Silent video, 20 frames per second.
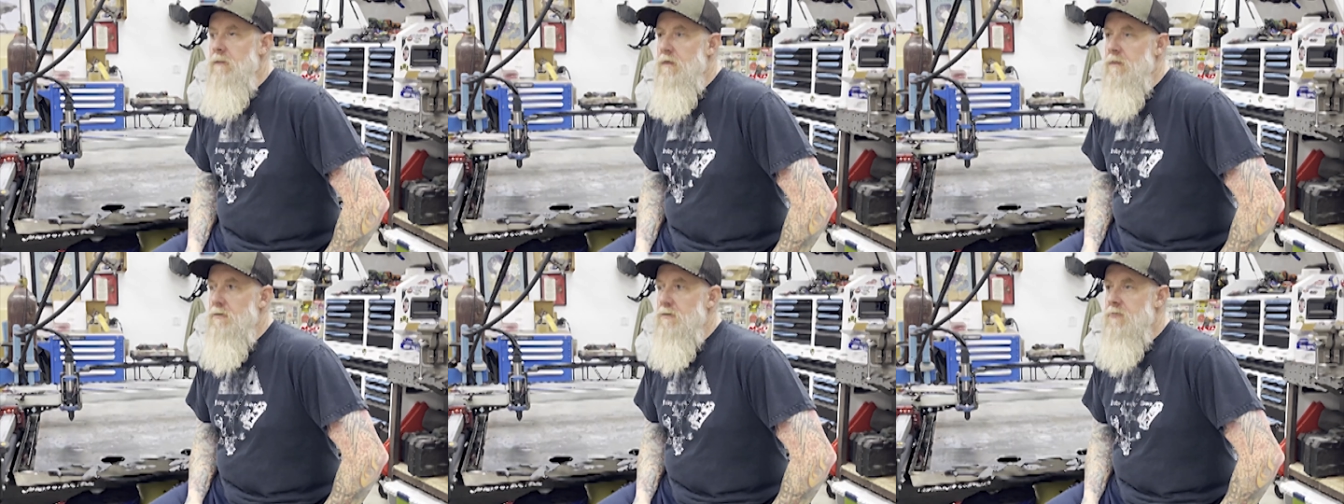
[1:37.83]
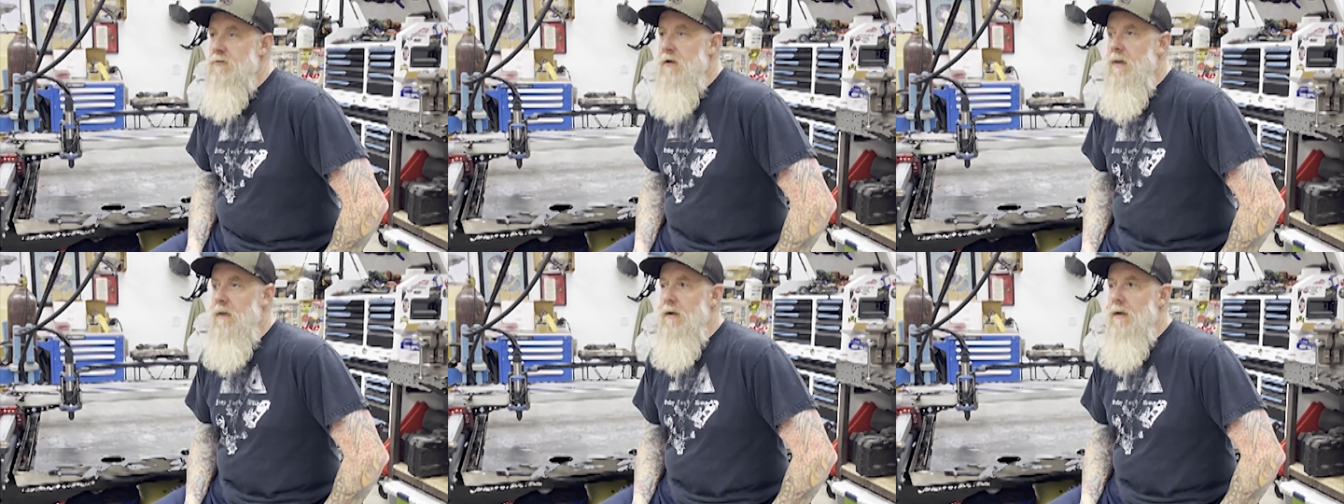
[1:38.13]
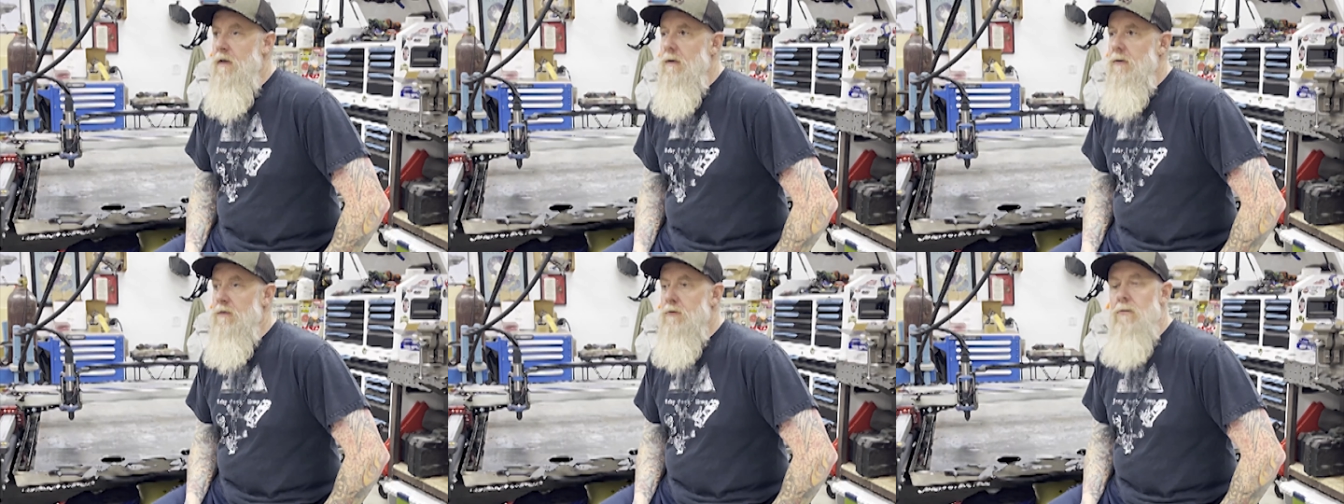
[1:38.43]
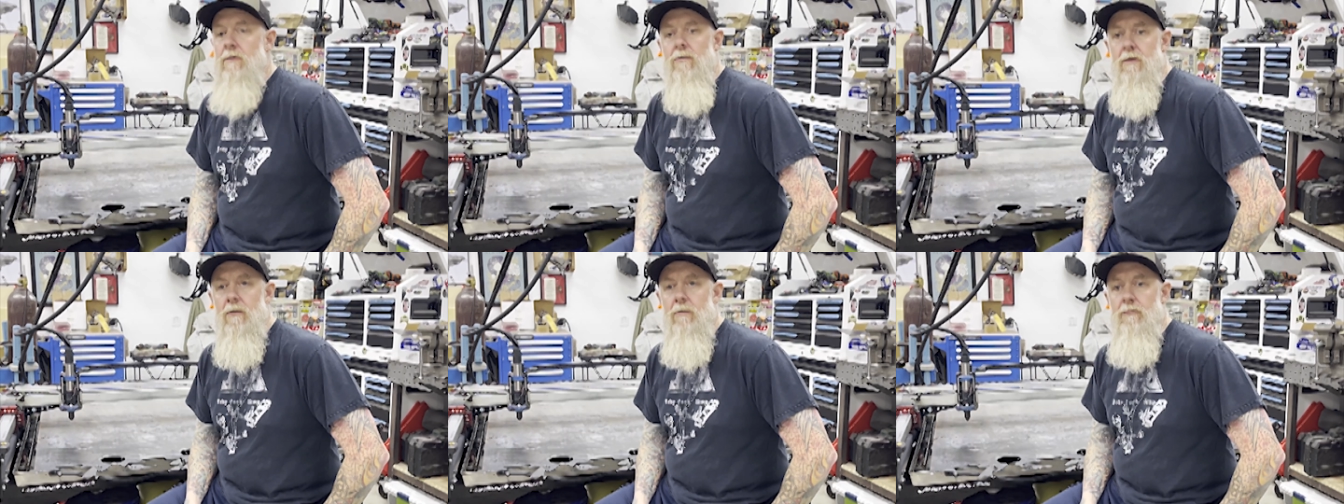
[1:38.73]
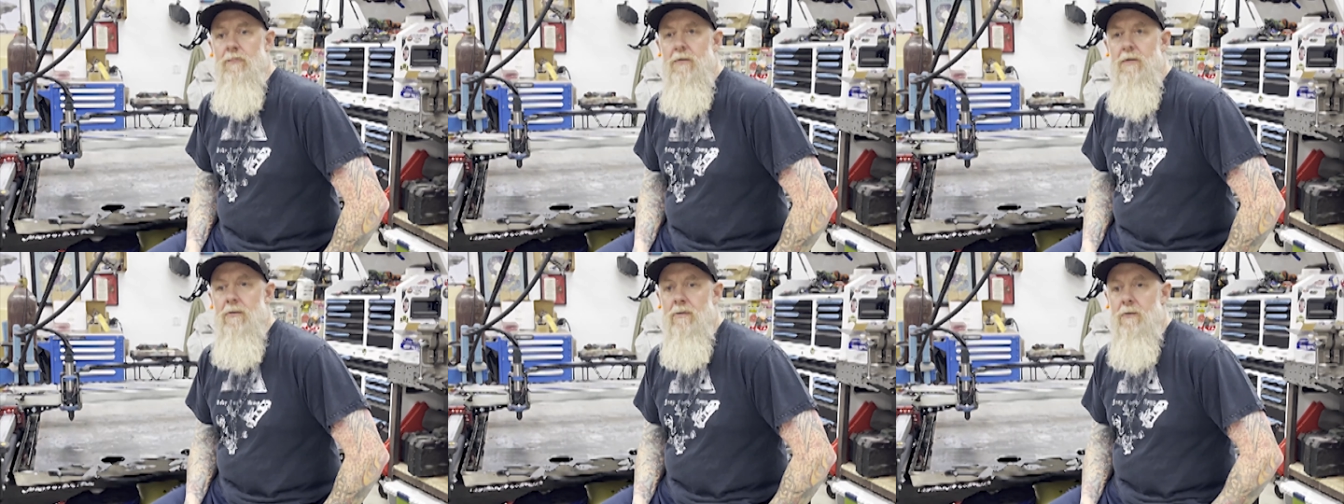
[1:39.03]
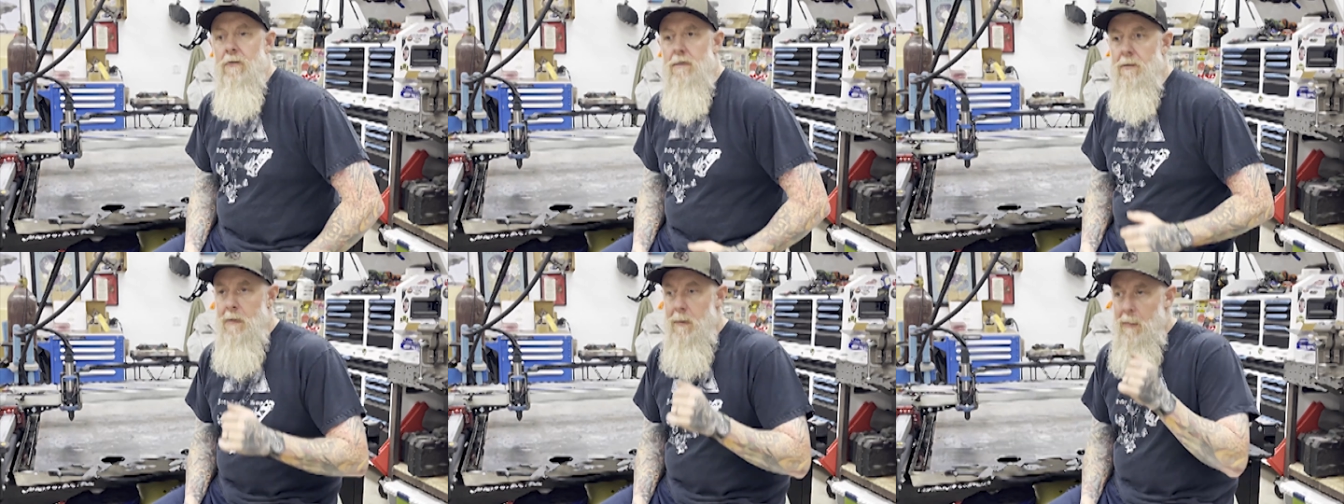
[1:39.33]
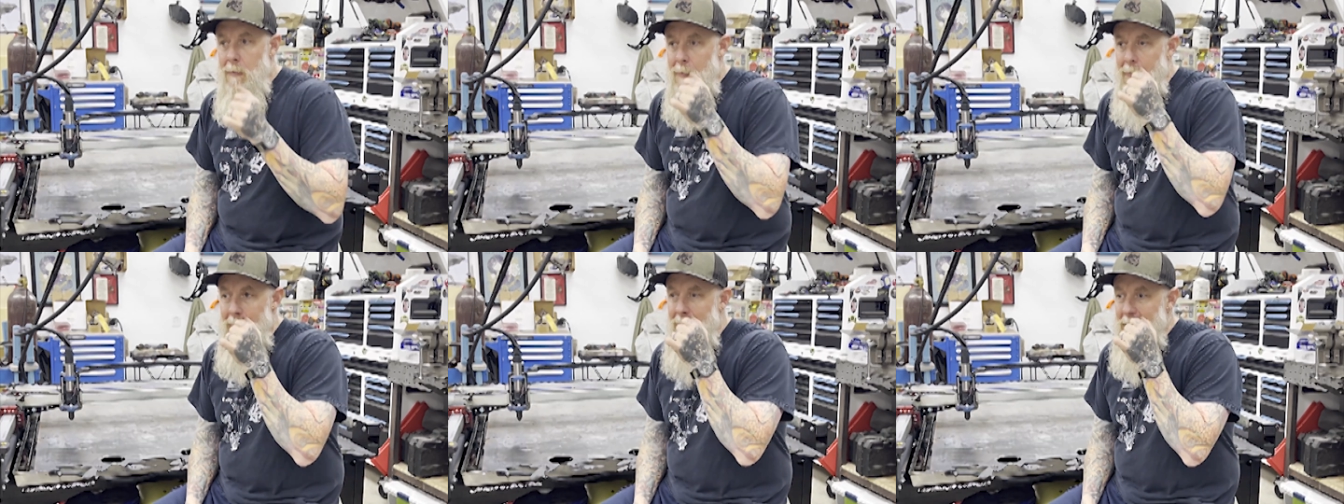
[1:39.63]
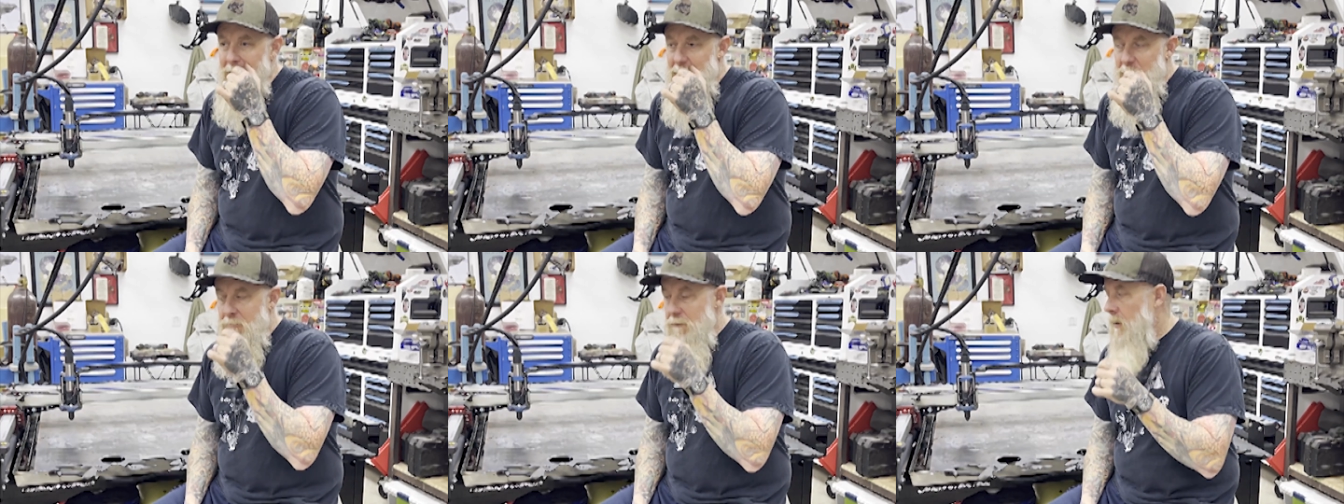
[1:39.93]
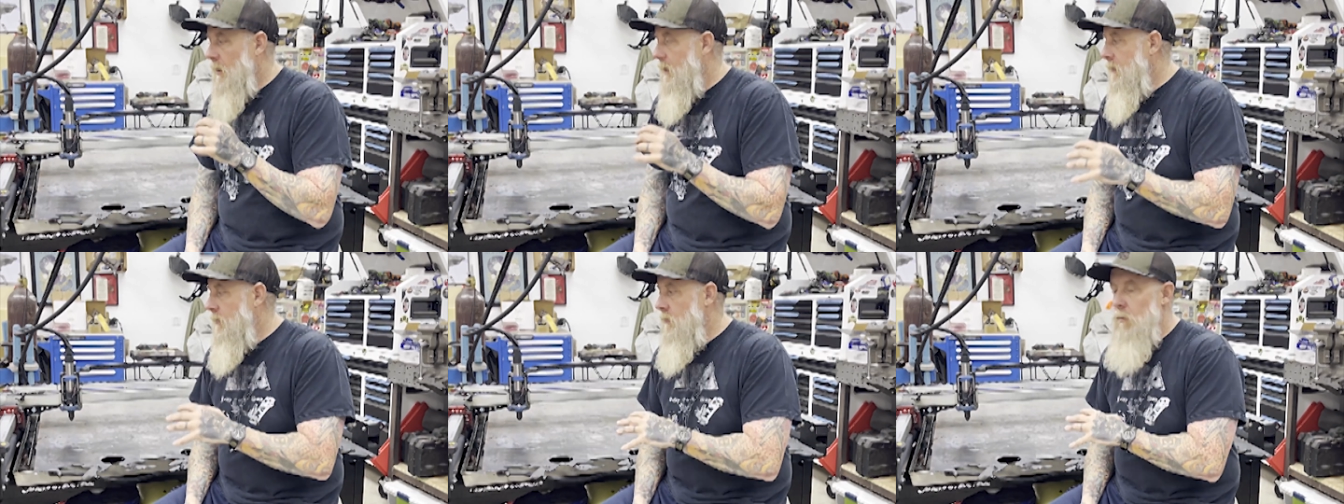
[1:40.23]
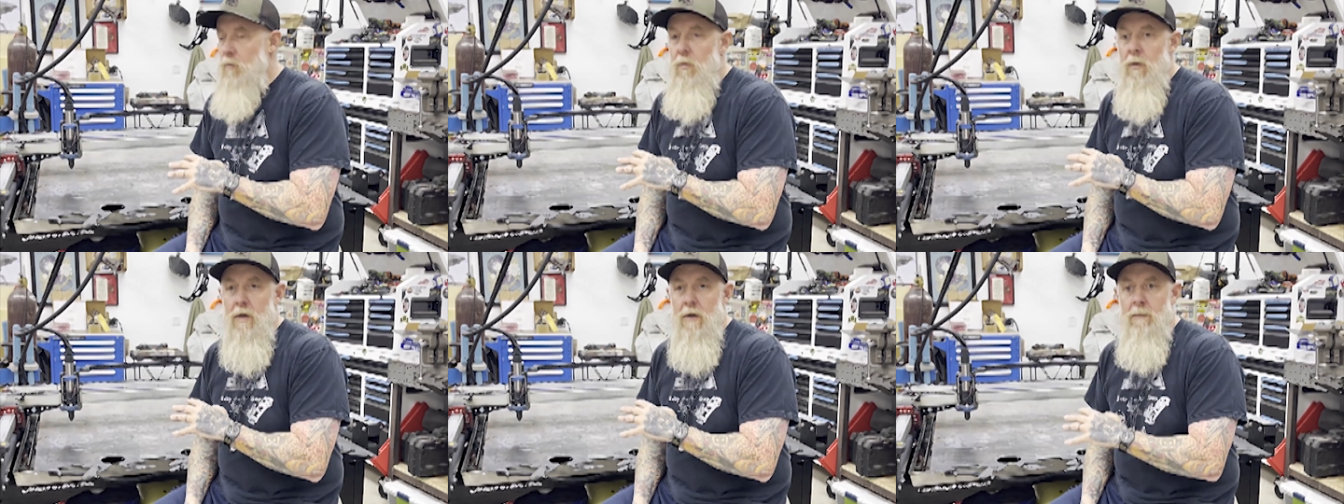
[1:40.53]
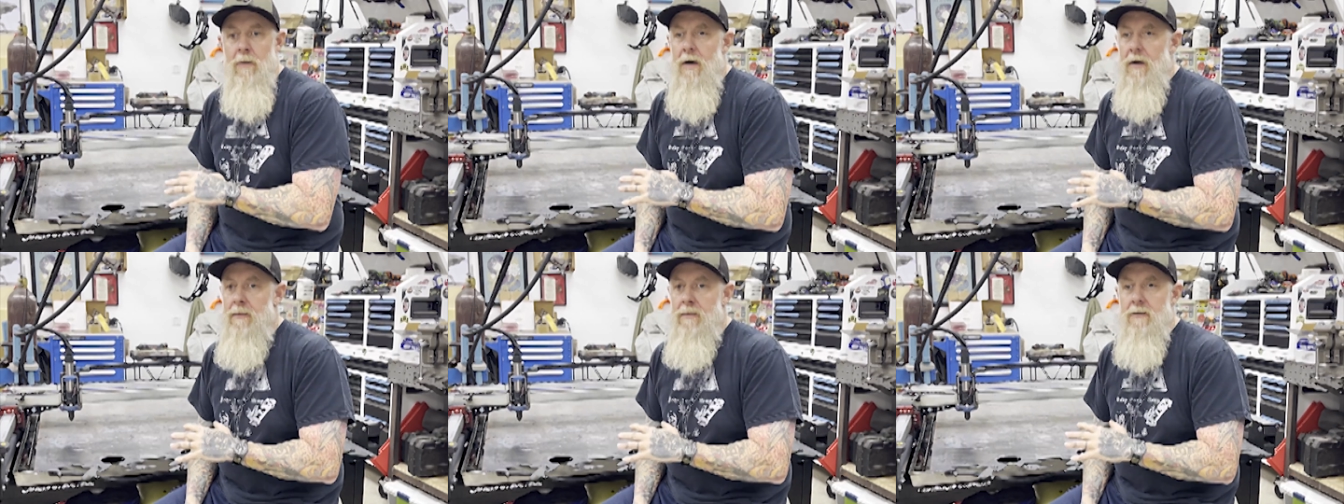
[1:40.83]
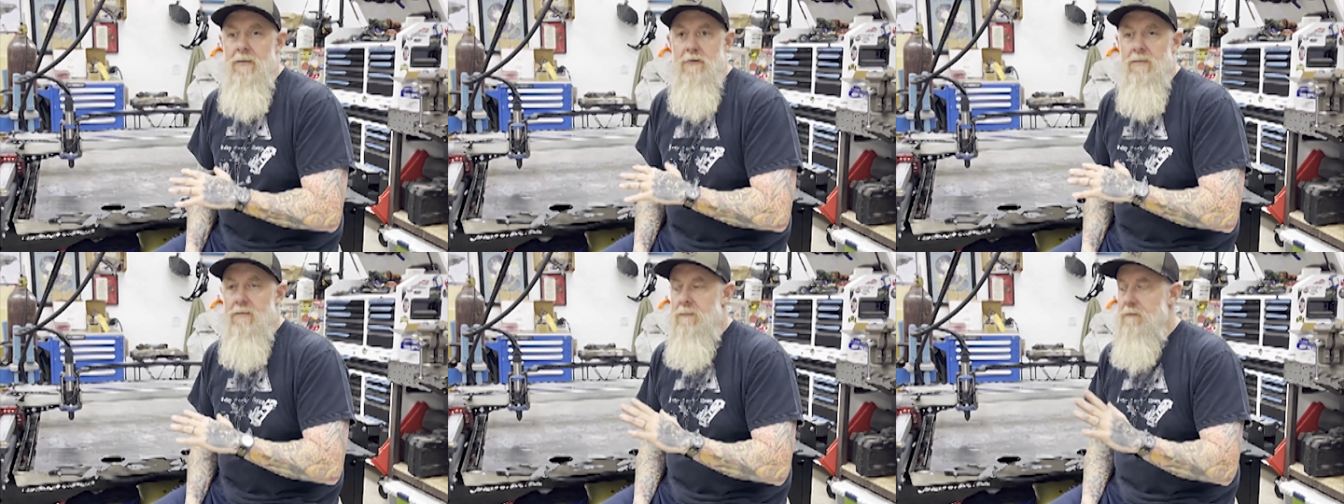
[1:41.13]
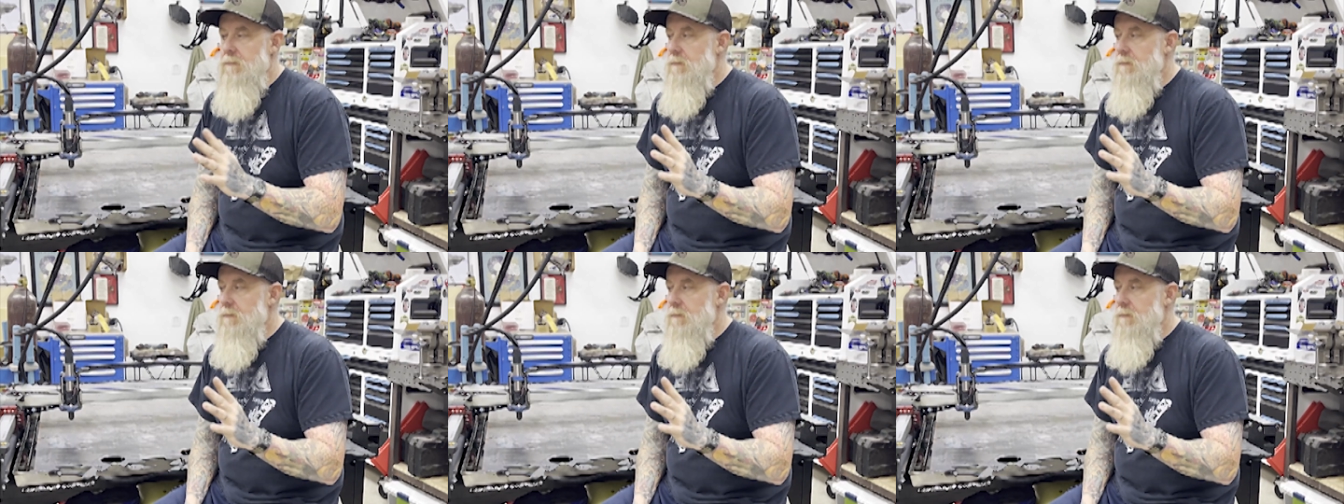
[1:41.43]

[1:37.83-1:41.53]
understand how to use a computer, you probably don't want to buy this.